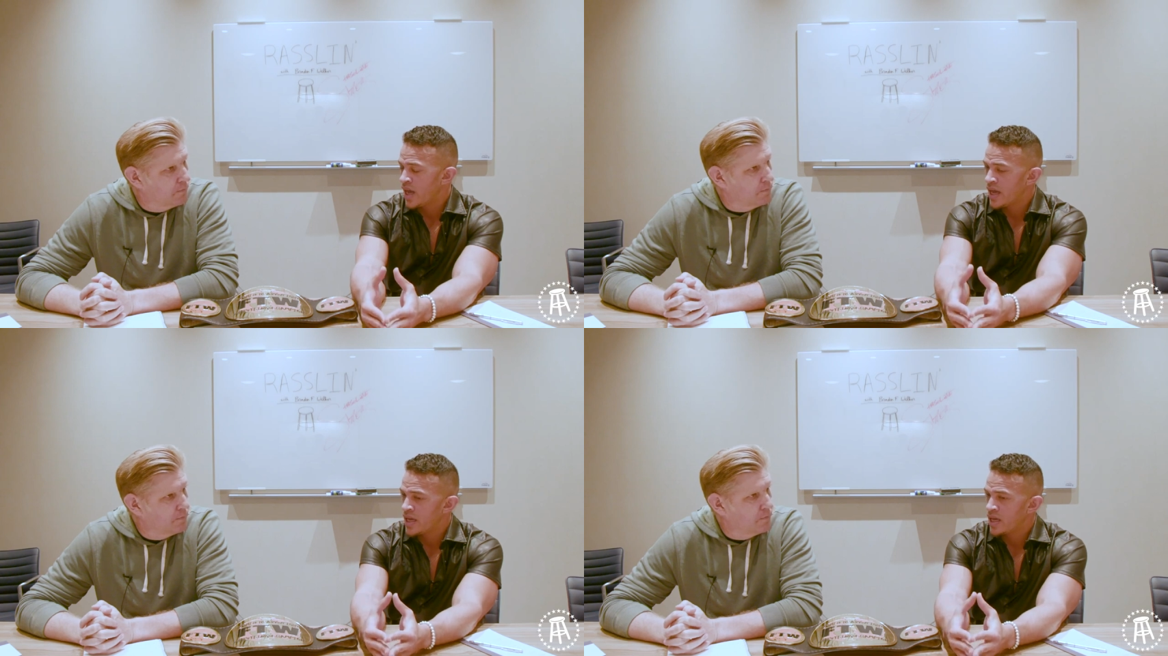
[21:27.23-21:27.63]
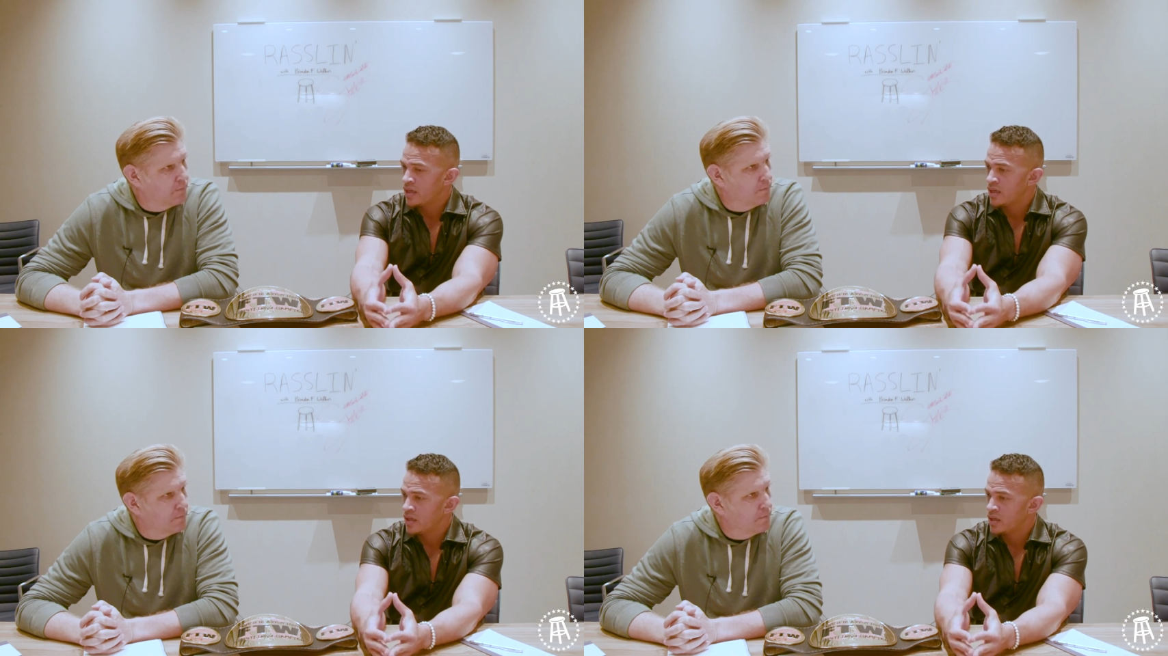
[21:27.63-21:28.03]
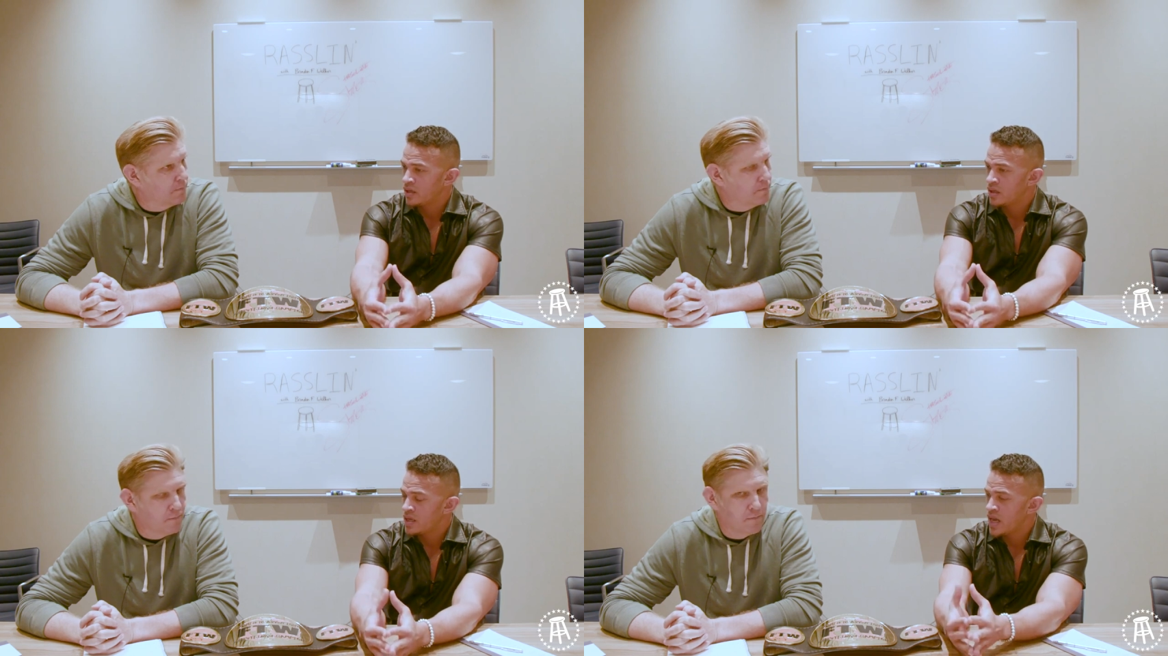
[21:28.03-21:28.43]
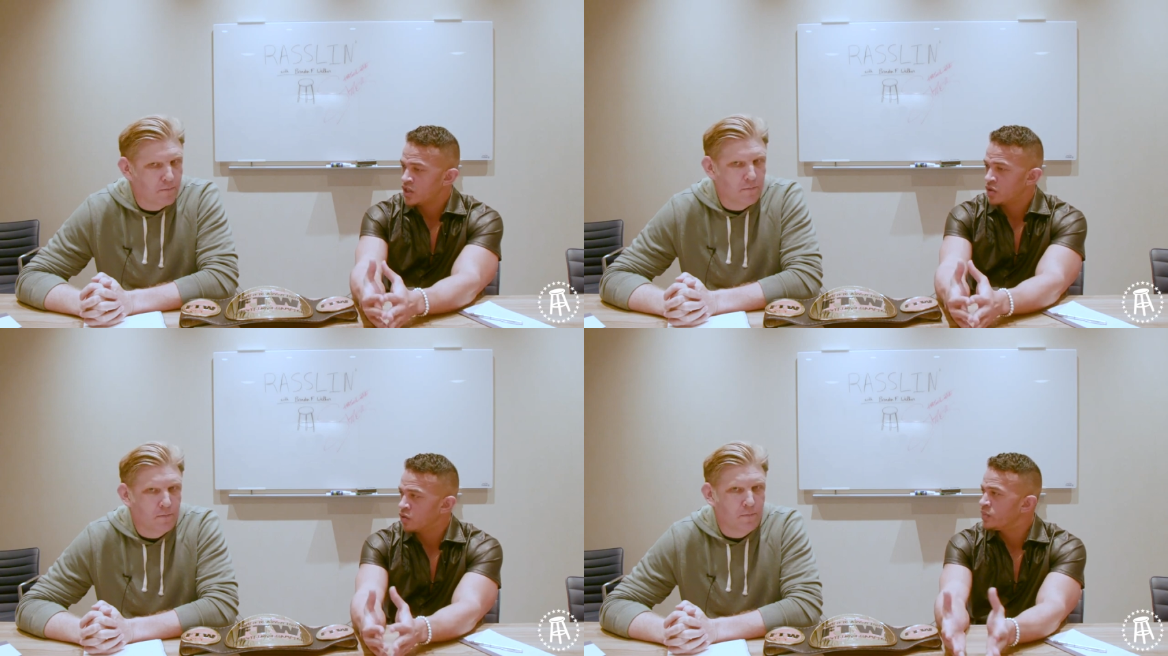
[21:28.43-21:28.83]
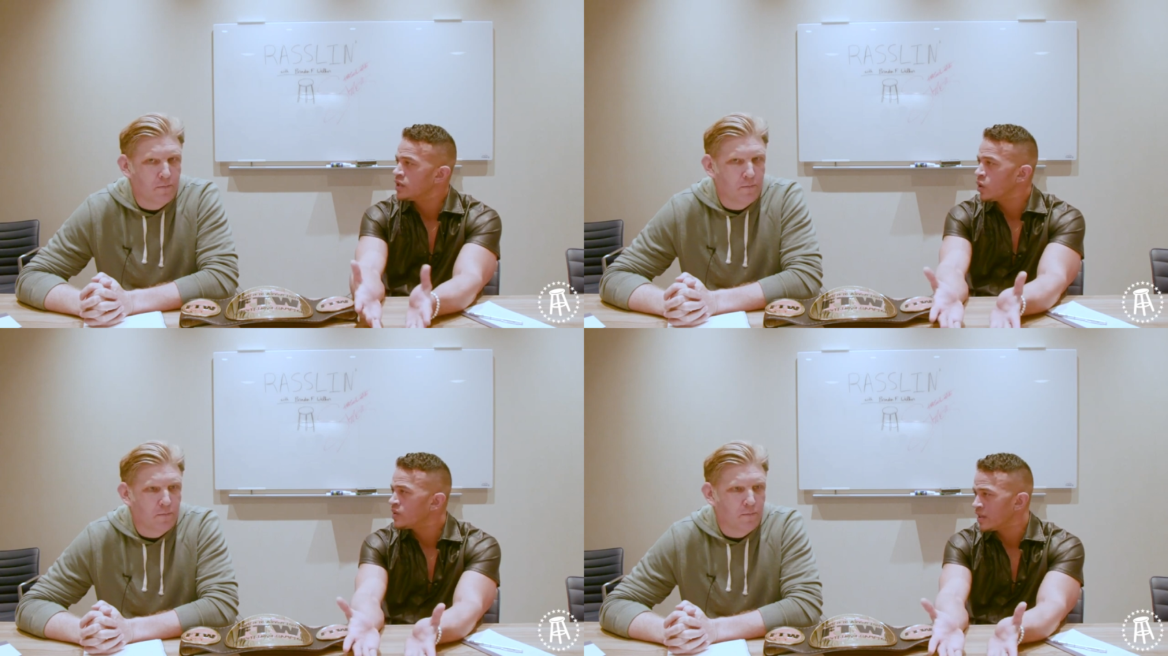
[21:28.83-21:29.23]
Speaker 1: and next year will be
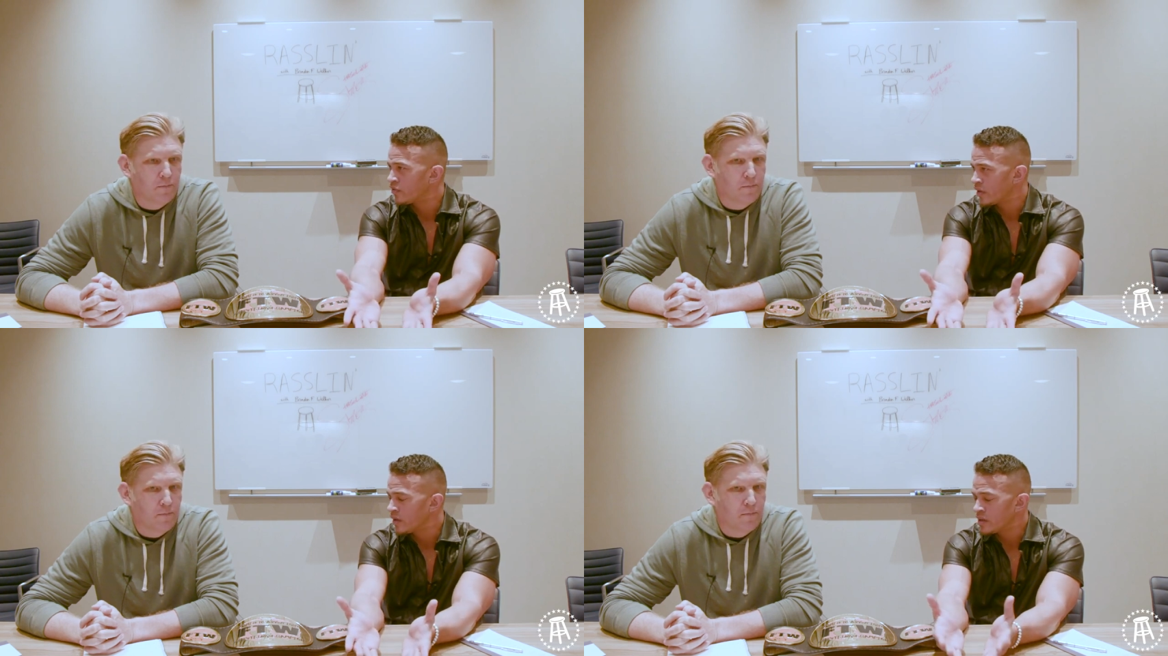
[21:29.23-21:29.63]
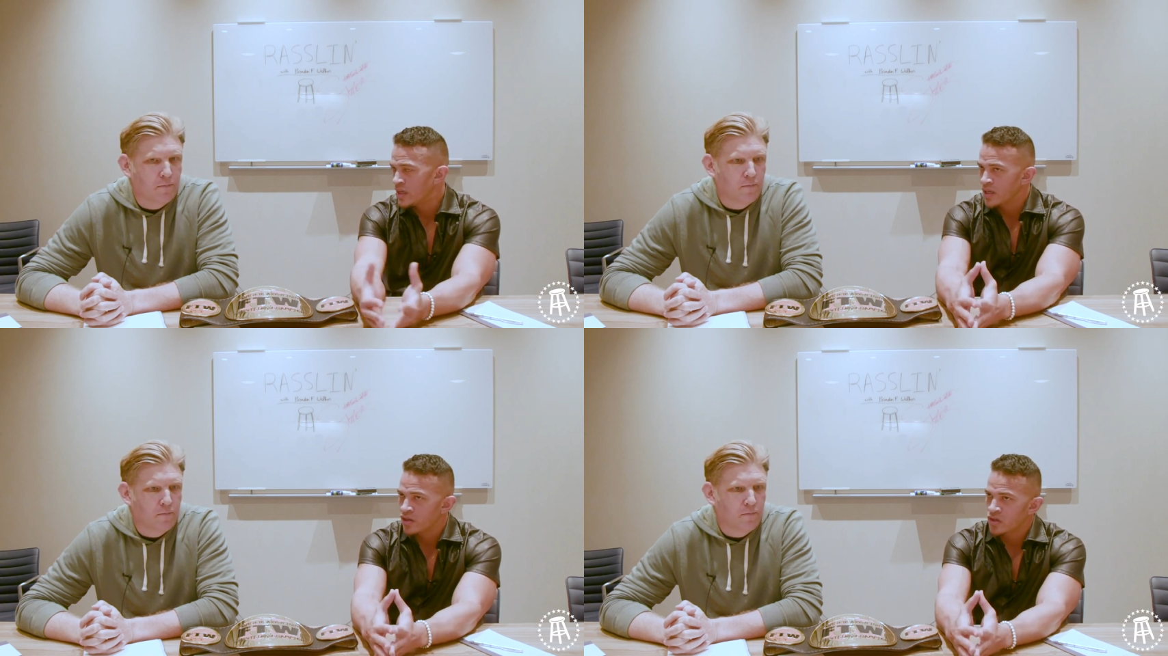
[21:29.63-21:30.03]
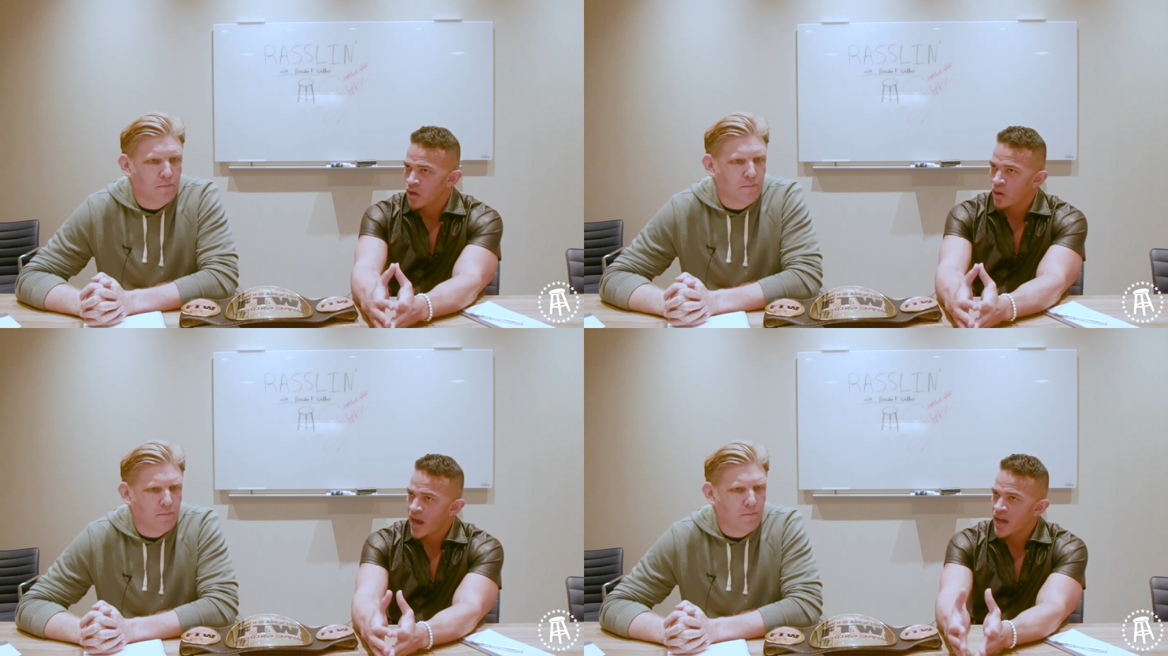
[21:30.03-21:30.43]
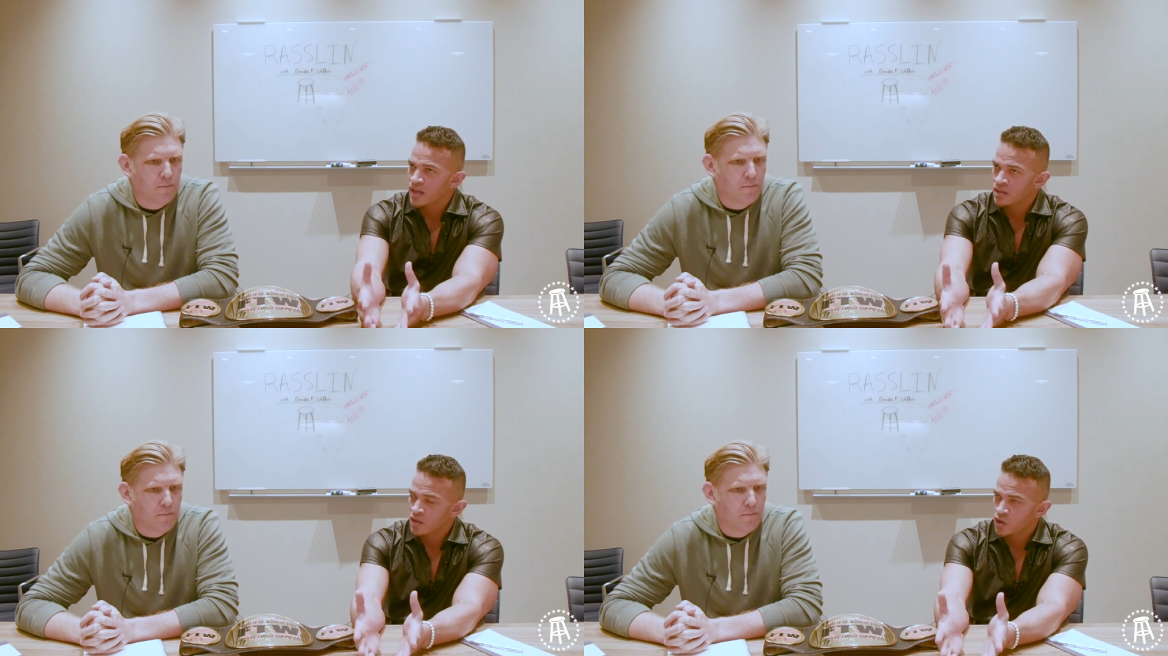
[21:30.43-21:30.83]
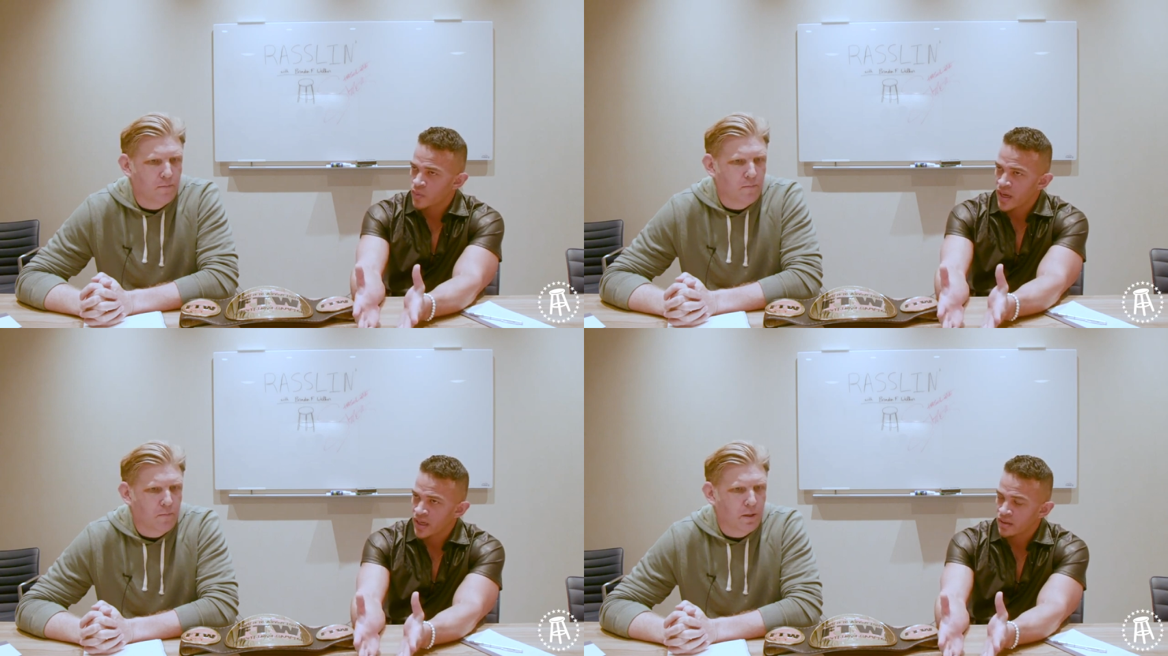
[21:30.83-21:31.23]
no different. So I
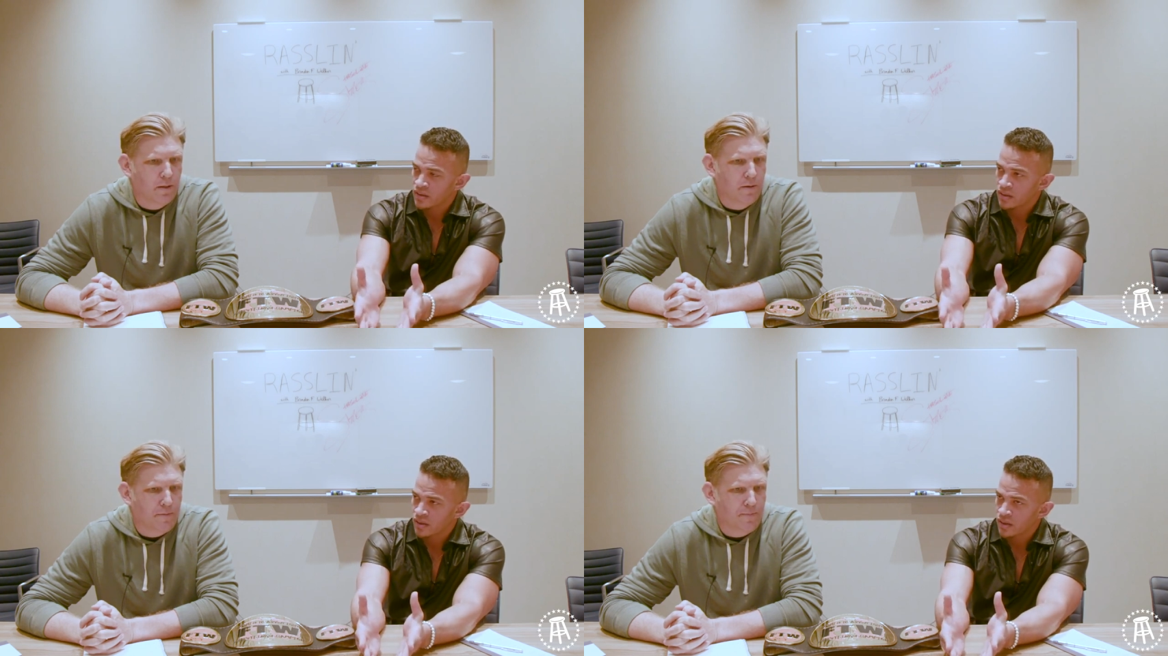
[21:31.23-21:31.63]
suspect,